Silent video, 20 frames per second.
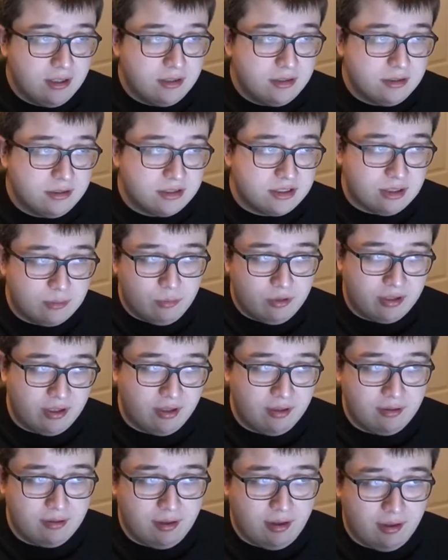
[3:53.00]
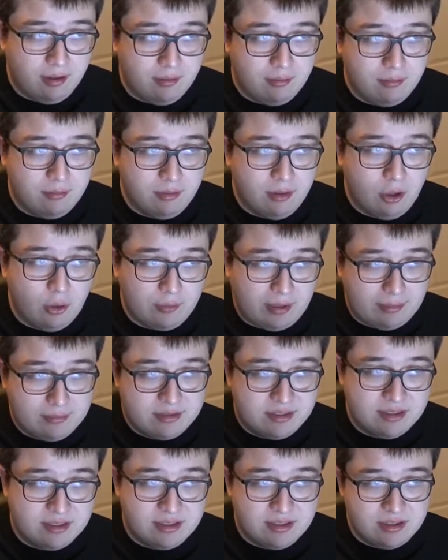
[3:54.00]
someone on home games
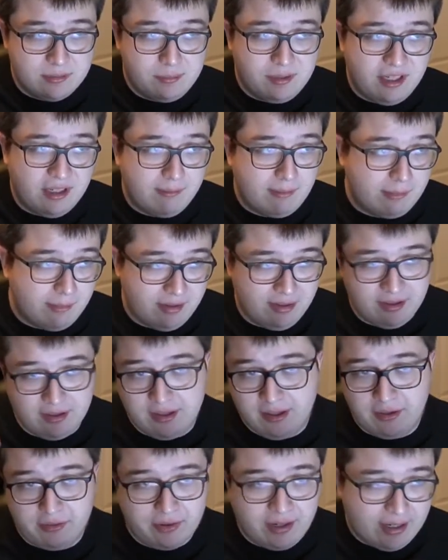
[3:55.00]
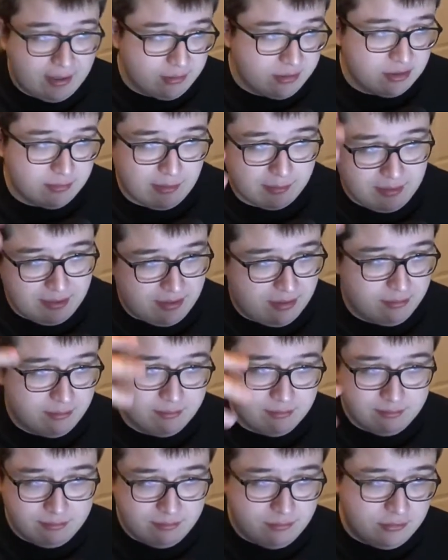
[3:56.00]
instance B, maybe in another house, maybe,
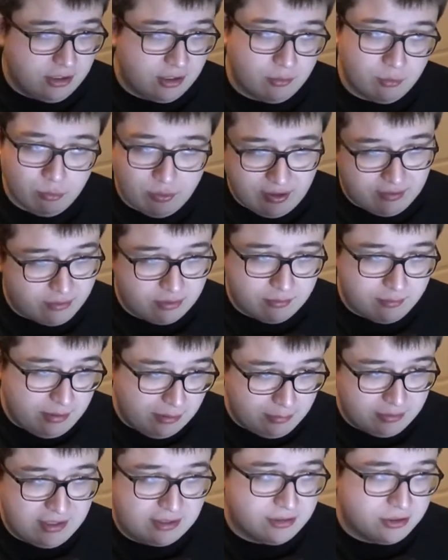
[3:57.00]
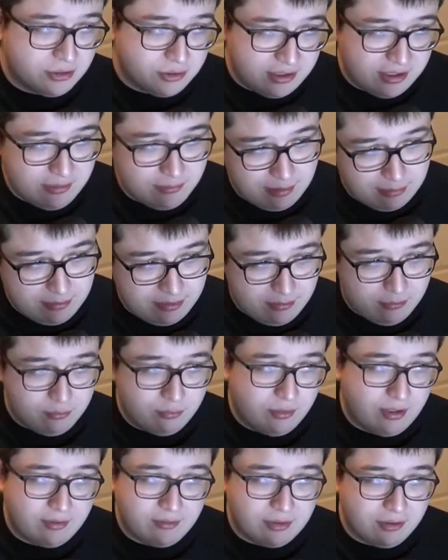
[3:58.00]
wherever, people down the street, maybe
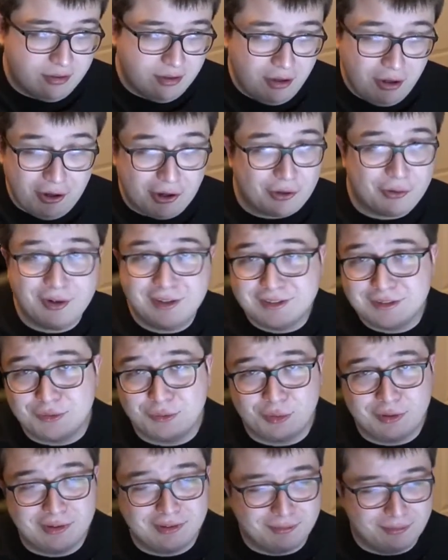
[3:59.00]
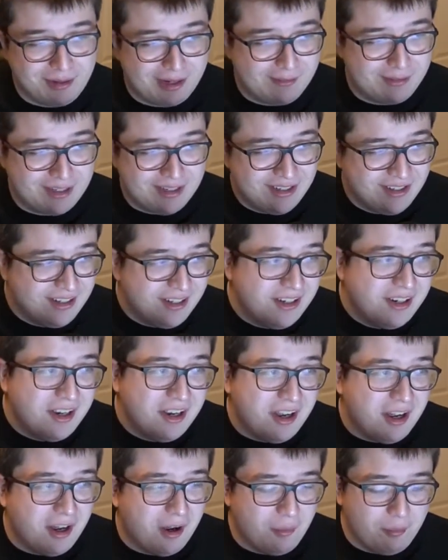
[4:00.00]
whatever, across the world, maybe.
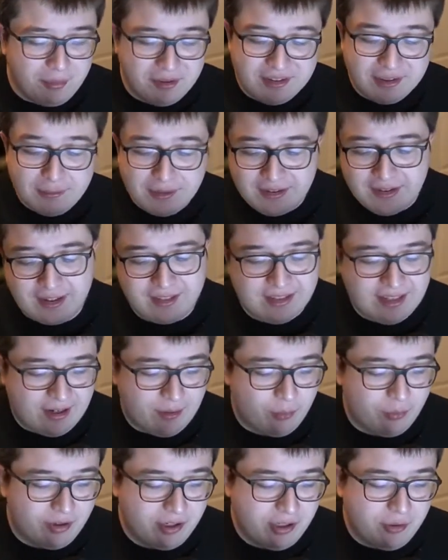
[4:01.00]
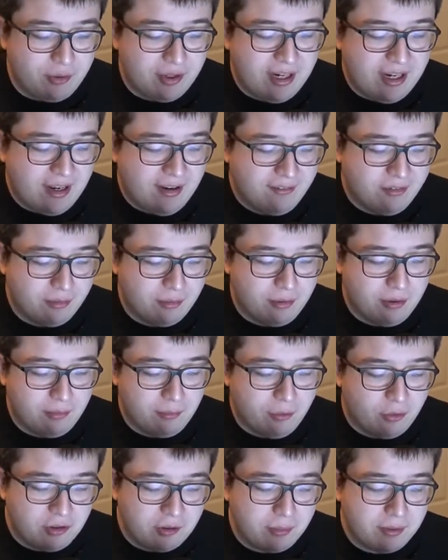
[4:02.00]
But something like that where you can have a
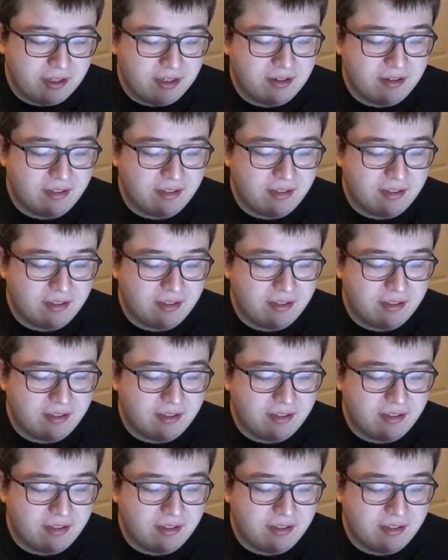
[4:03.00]
multiplayer